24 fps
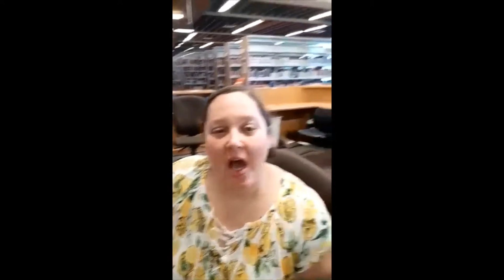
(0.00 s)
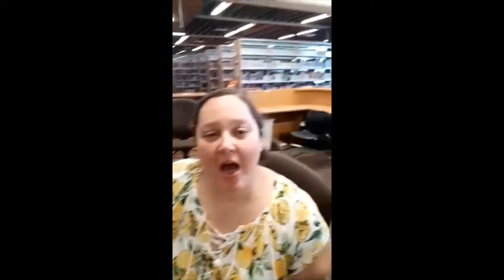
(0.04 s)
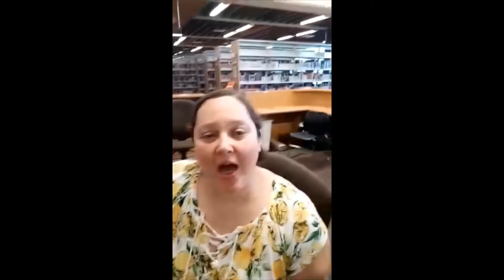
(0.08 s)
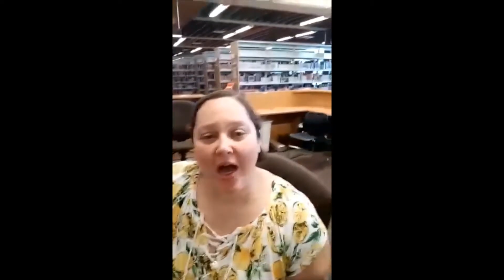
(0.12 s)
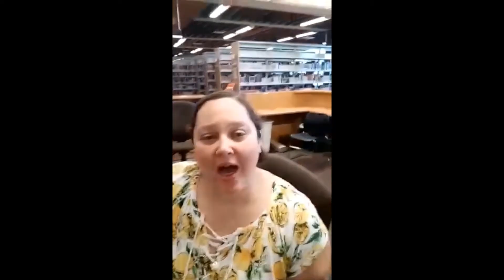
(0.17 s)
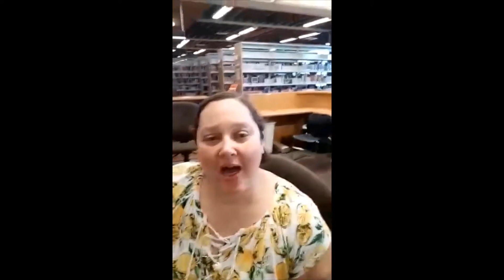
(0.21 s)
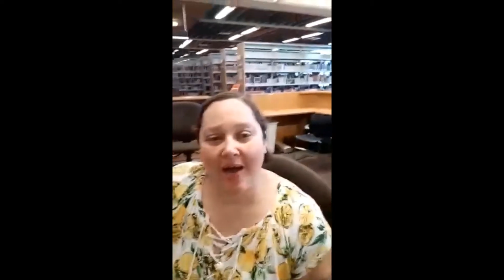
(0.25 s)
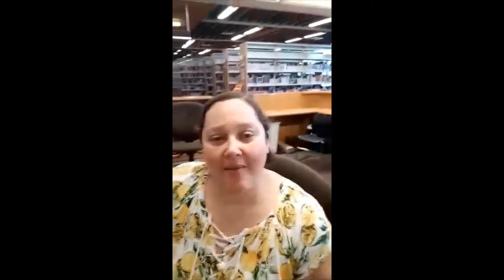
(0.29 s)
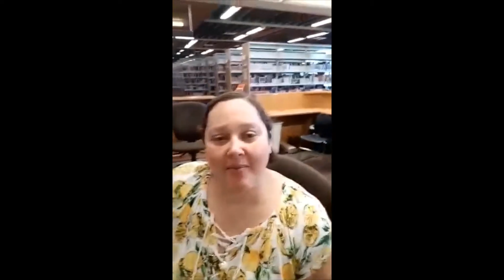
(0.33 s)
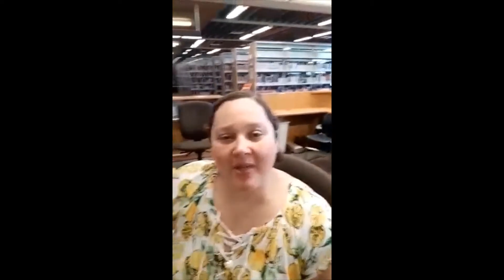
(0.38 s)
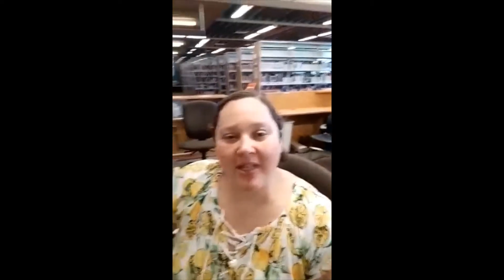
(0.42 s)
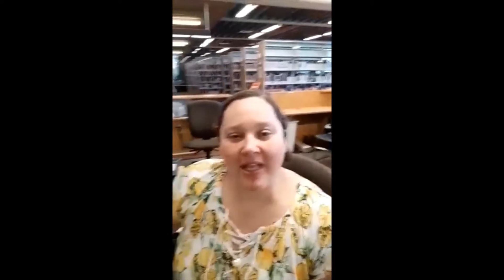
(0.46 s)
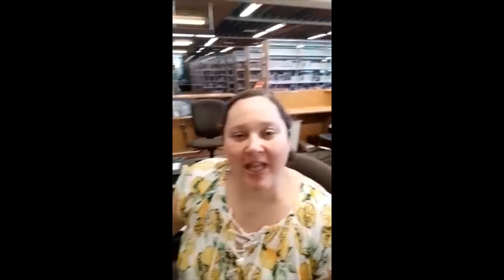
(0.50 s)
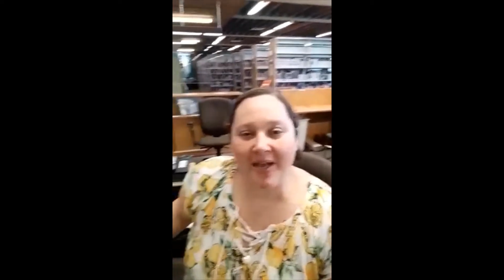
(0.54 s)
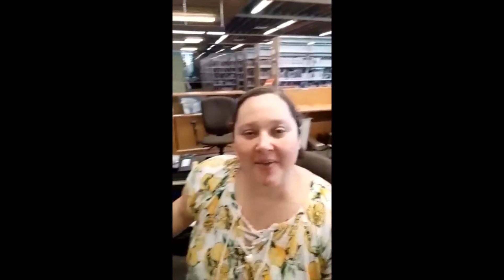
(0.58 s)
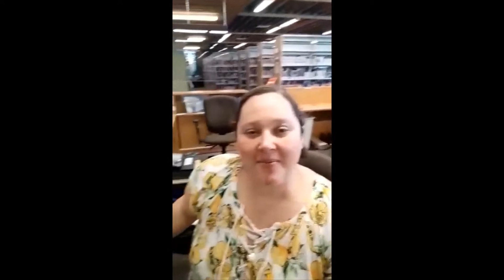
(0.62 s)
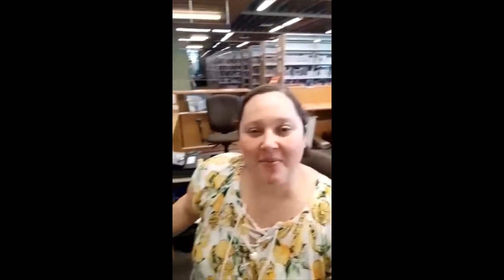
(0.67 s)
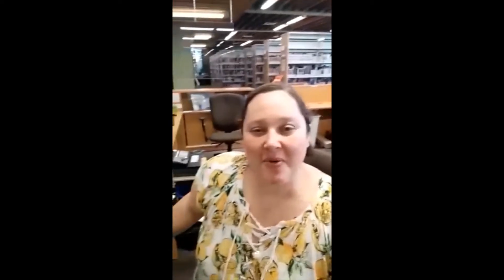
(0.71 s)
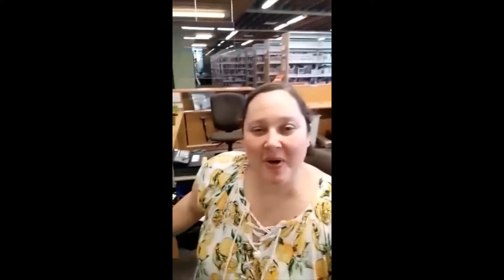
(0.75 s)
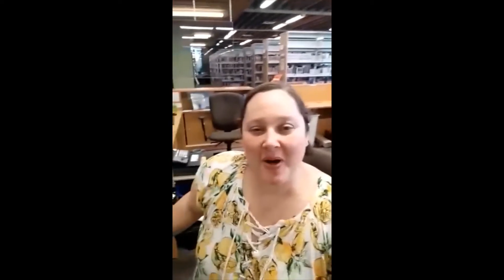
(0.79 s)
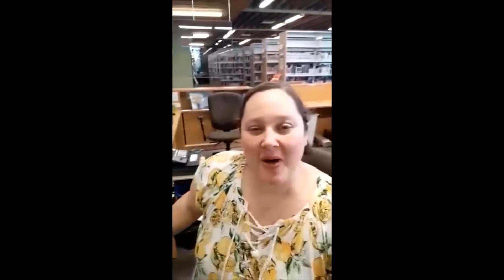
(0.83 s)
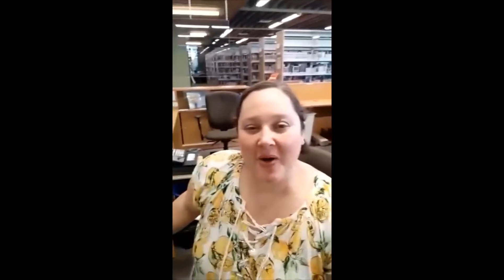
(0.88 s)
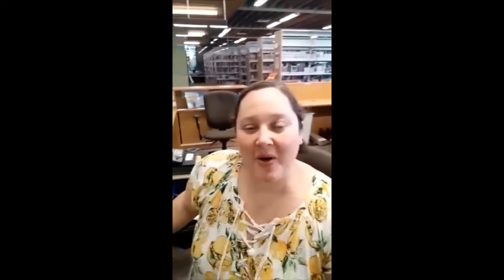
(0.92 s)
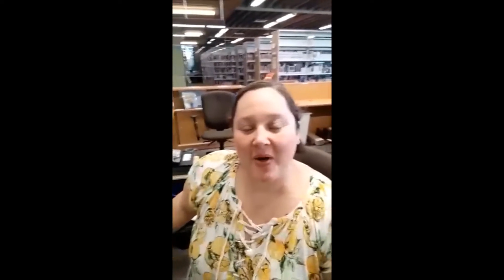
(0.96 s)
I'm a
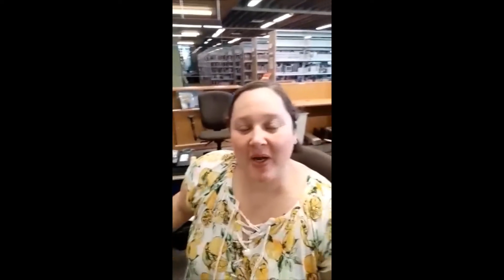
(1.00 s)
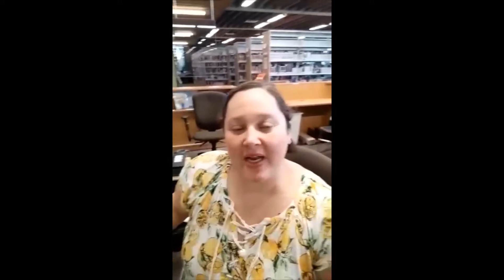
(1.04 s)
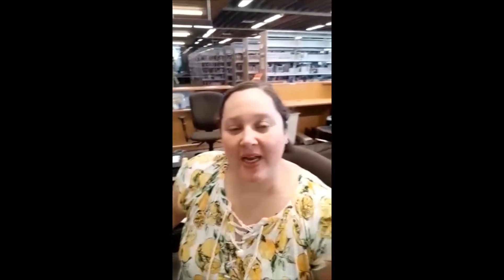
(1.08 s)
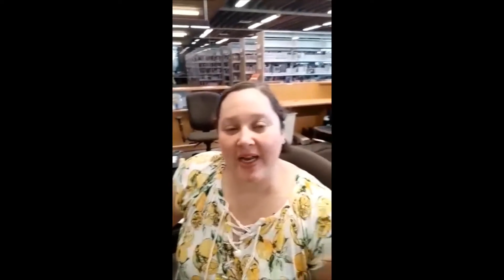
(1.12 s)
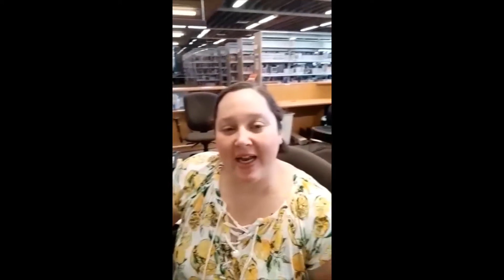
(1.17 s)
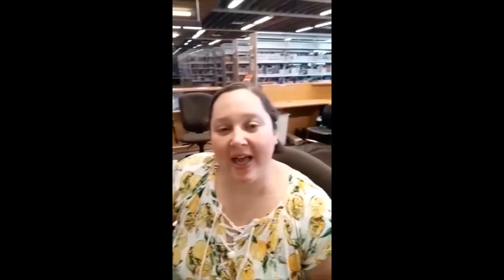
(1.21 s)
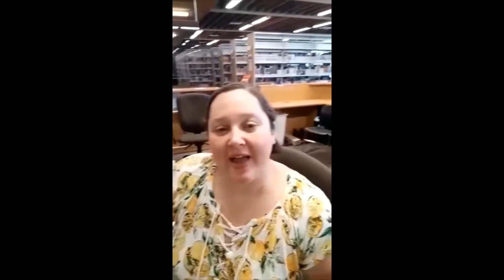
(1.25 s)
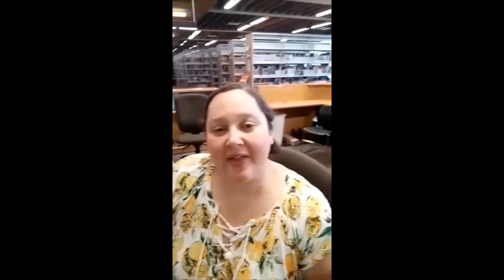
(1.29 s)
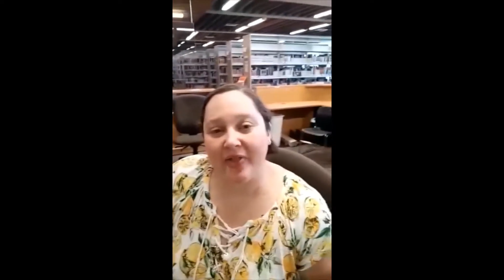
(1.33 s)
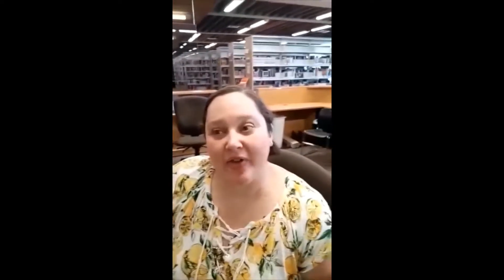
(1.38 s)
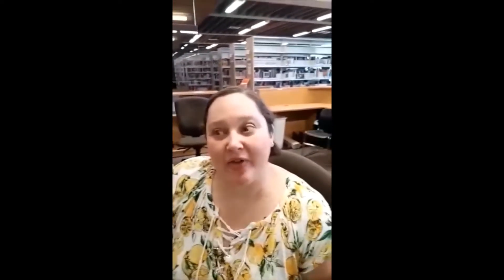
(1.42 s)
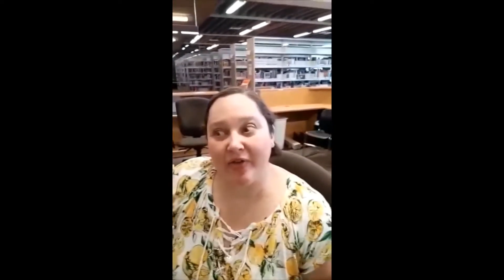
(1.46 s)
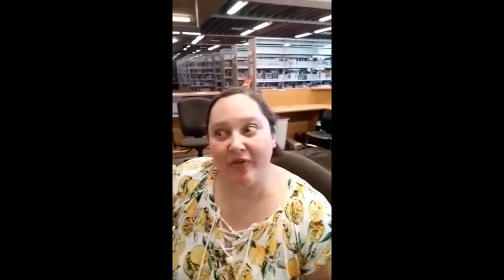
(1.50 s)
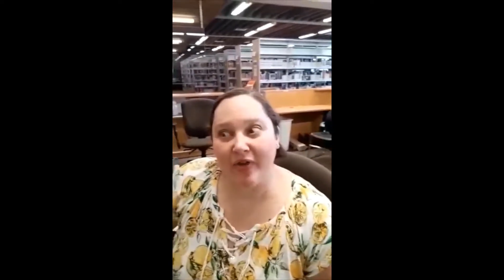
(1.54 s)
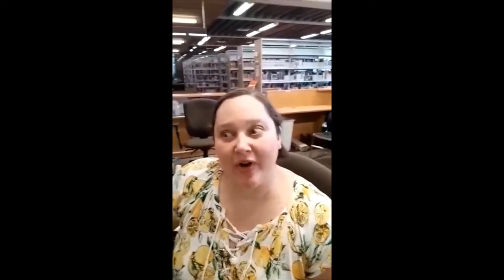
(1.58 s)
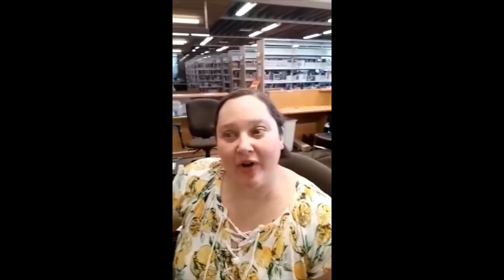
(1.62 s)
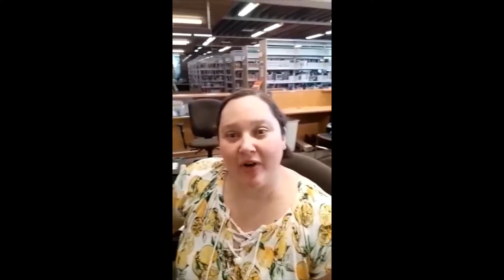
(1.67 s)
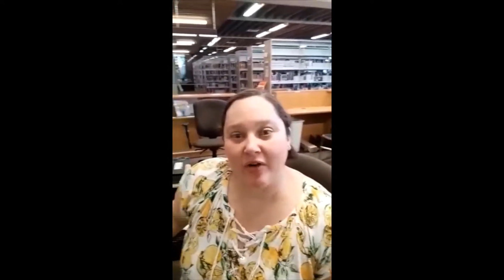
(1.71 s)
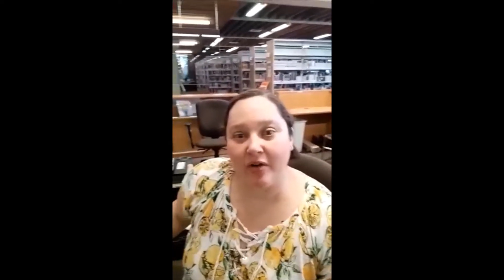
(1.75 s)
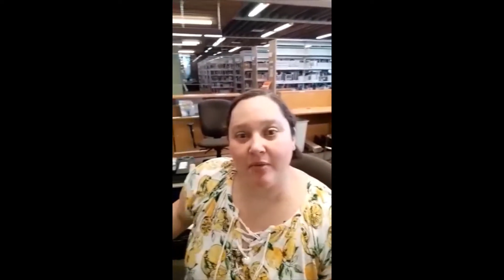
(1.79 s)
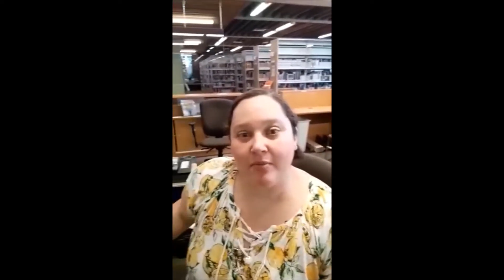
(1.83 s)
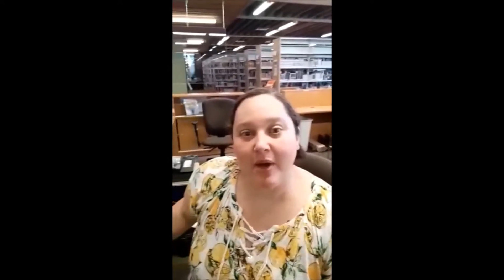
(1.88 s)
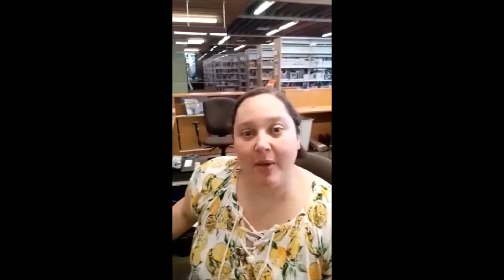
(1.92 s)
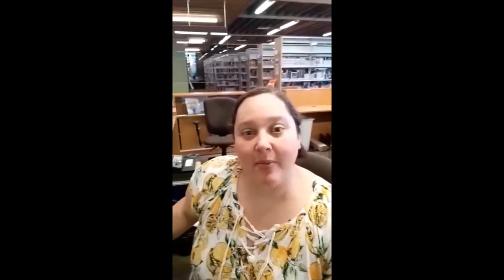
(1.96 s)
librarian at the
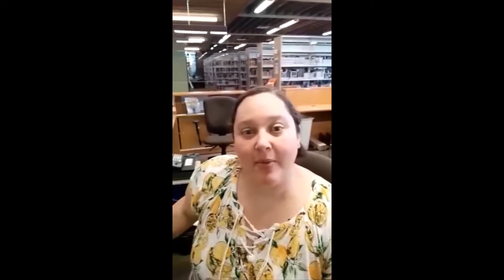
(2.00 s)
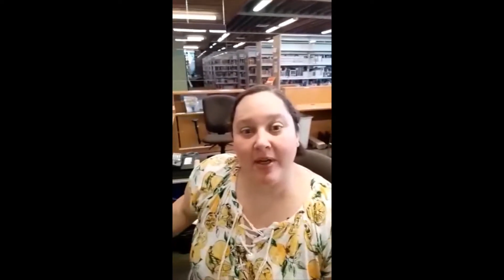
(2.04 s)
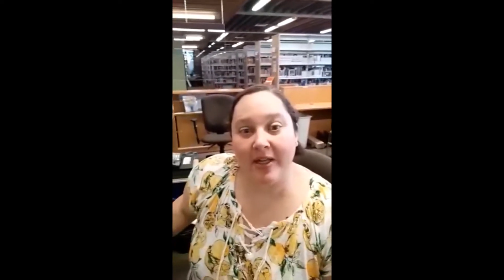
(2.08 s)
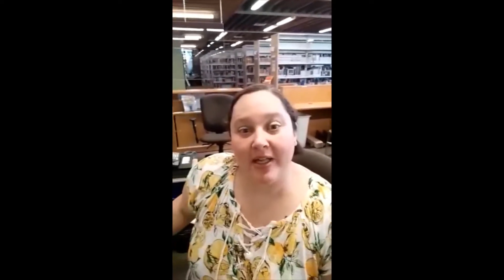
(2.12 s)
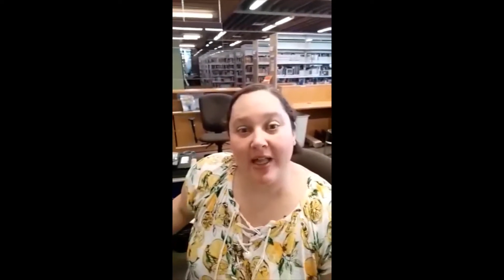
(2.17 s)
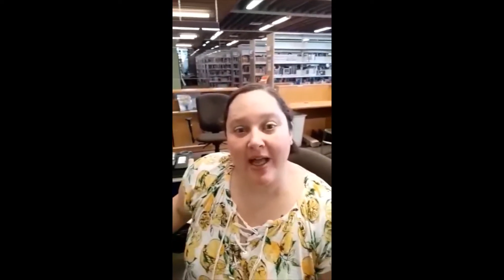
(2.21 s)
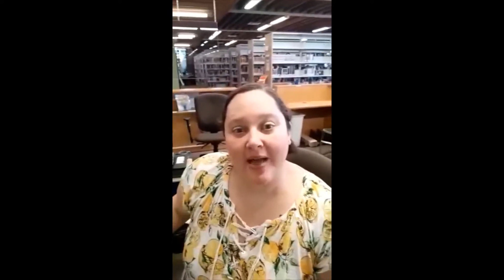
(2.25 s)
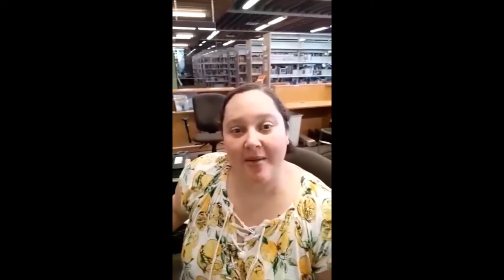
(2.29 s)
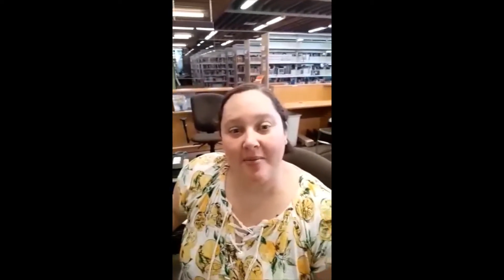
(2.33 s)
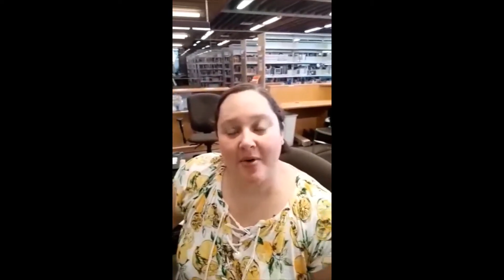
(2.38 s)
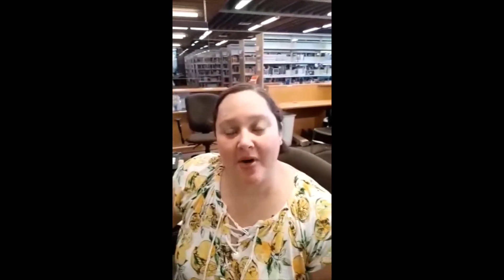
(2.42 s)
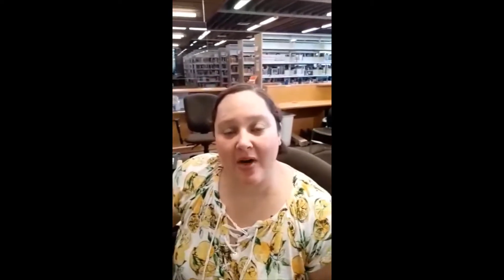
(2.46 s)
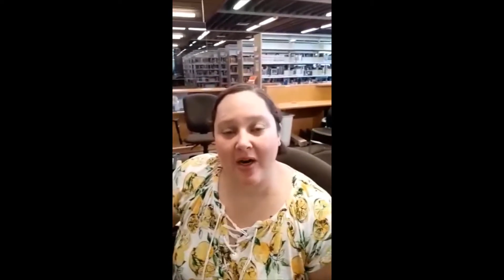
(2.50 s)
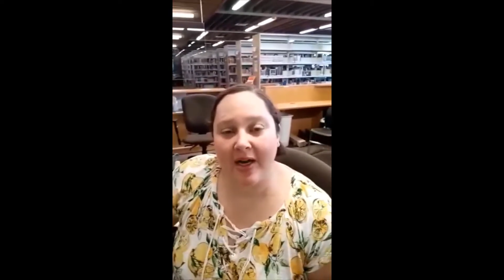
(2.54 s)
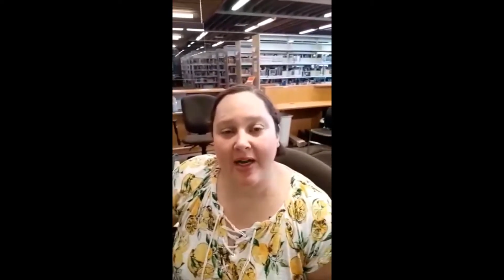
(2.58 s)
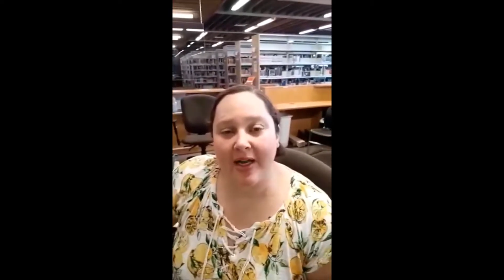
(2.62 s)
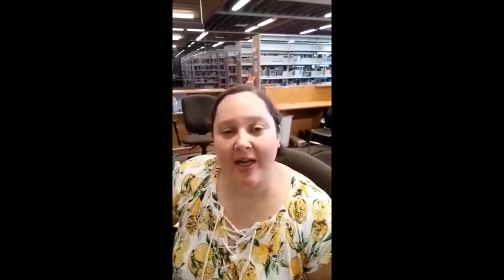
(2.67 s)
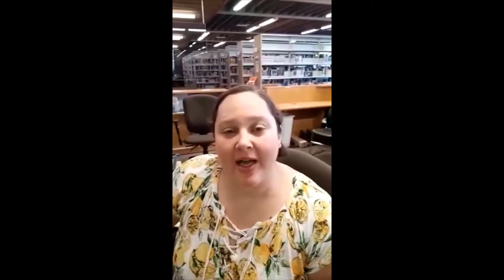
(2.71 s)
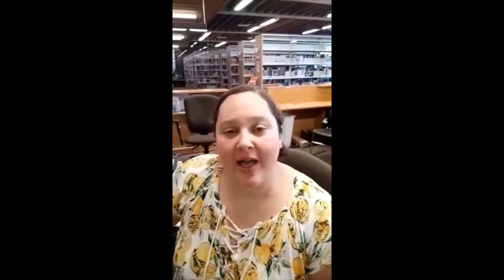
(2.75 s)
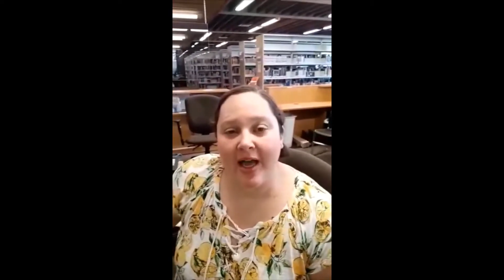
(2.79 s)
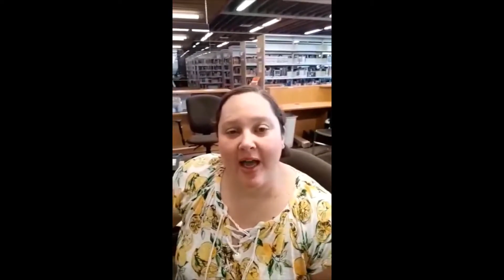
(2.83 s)
Fredericton Public Library.